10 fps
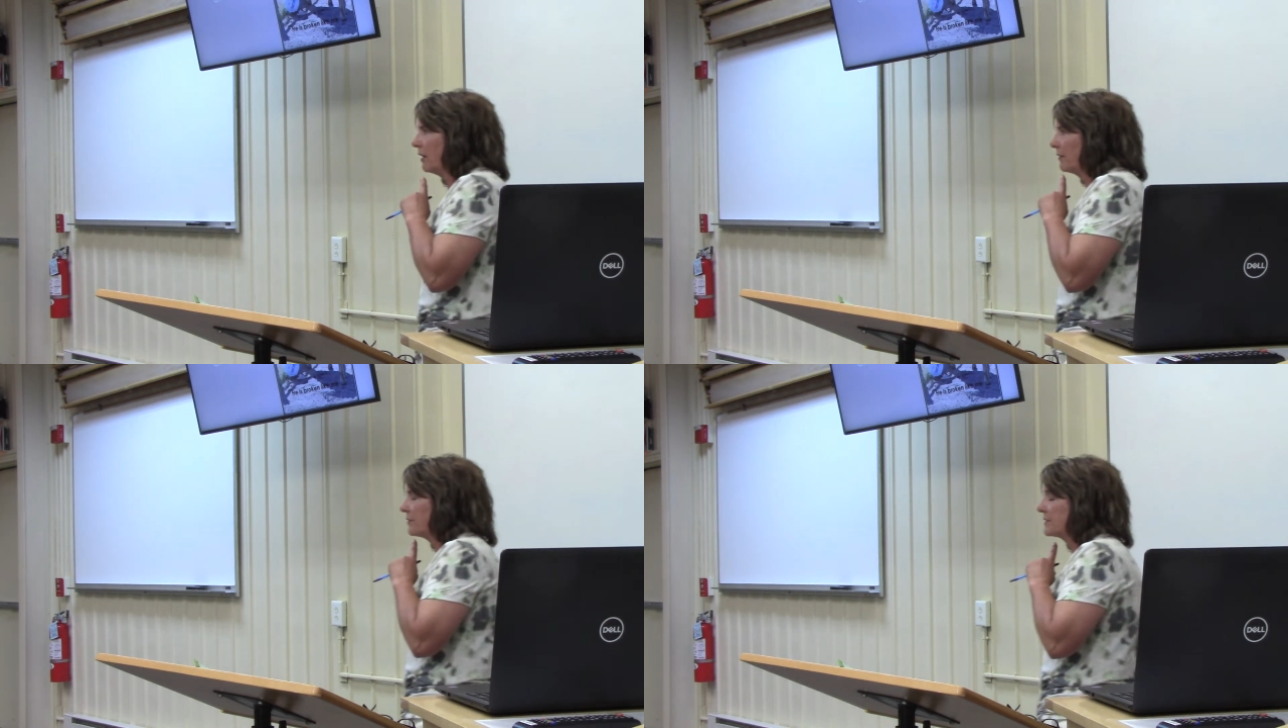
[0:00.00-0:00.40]

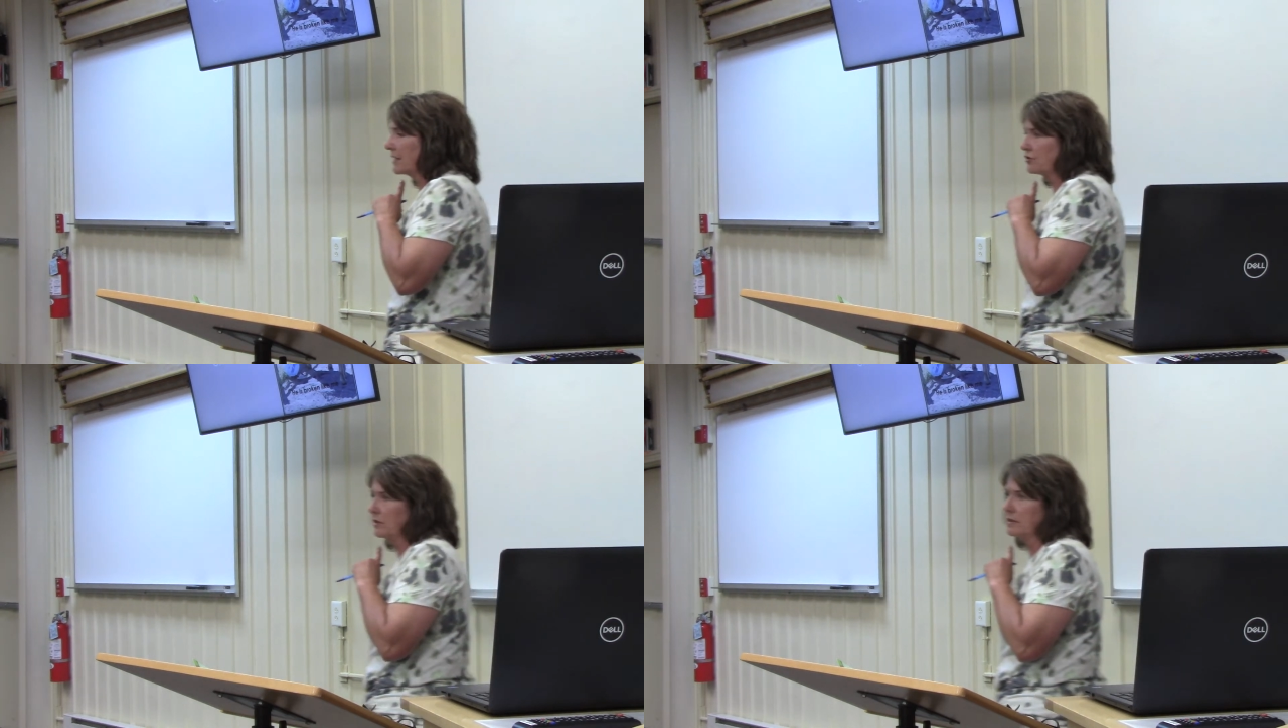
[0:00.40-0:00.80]
of
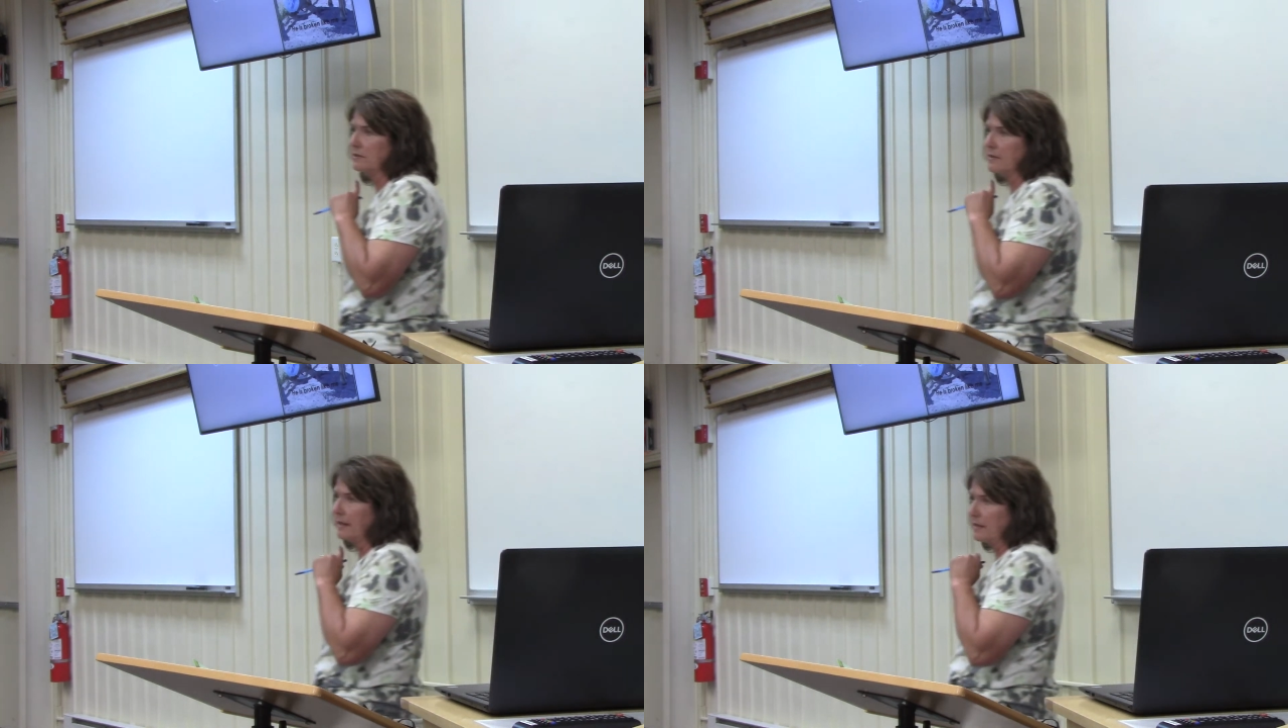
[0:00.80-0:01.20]
sessions
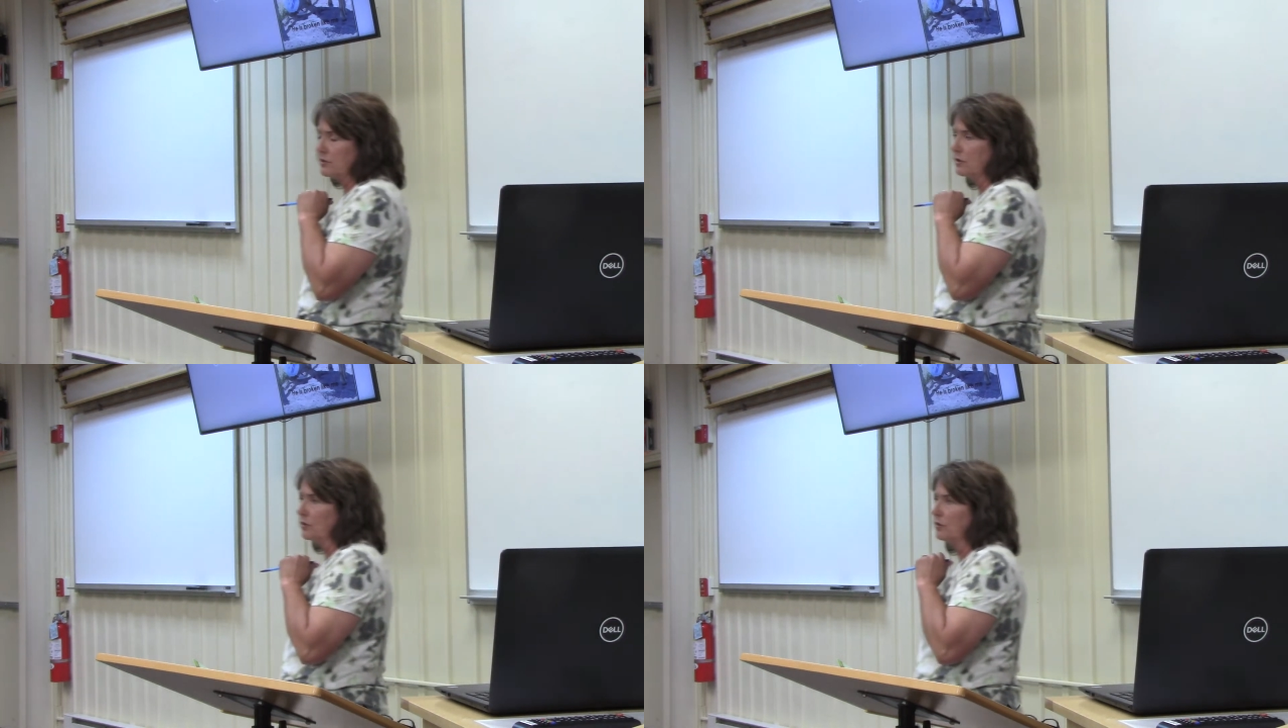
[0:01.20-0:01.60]
that I
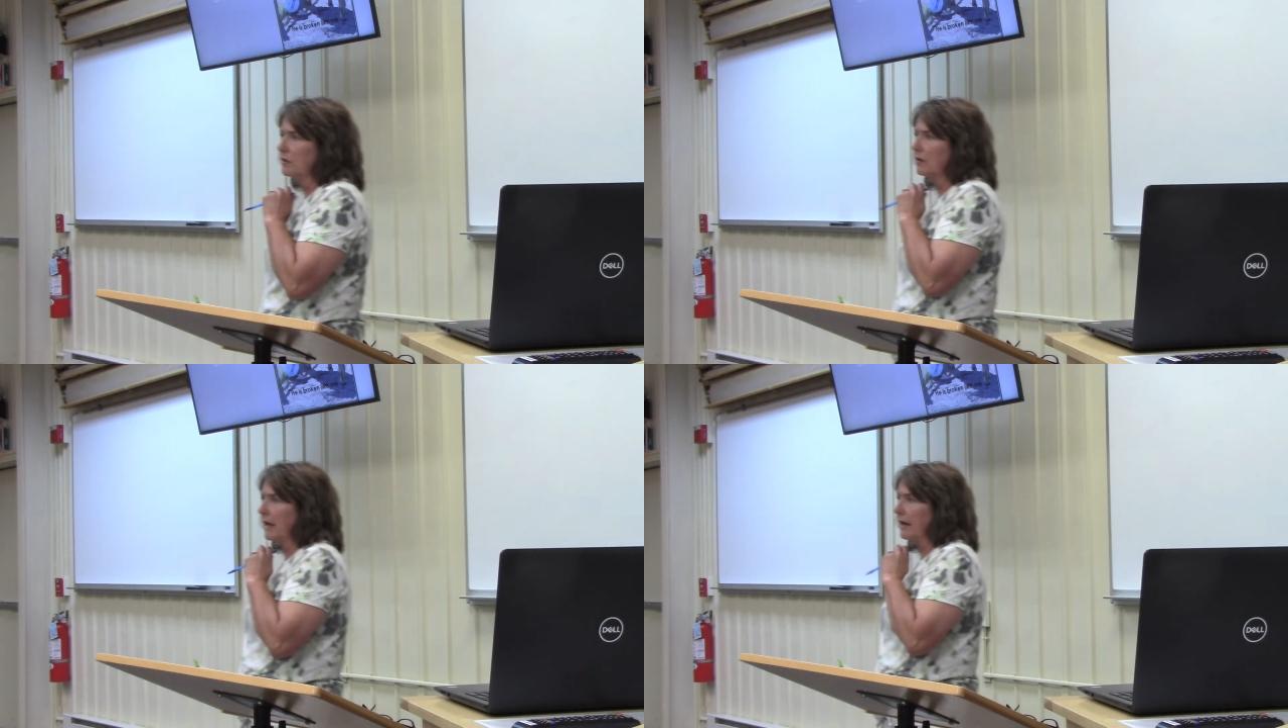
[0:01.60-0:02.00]
do,
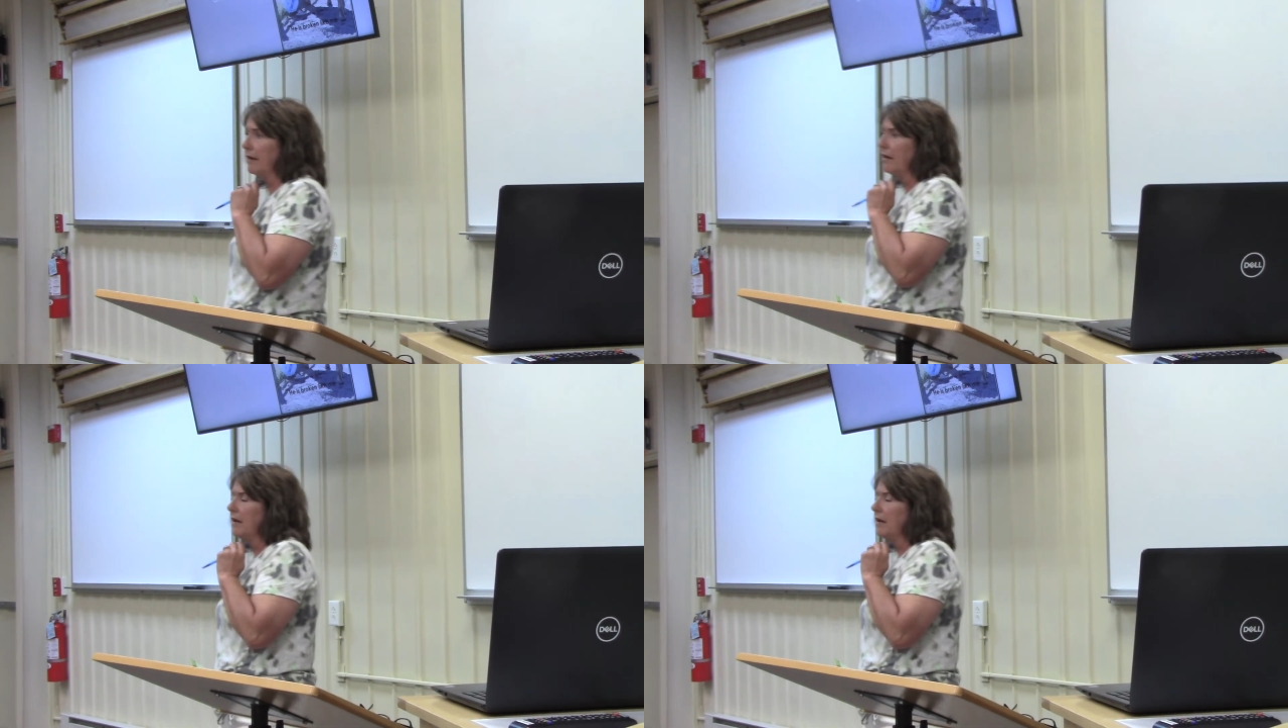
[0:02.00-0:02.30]
okay?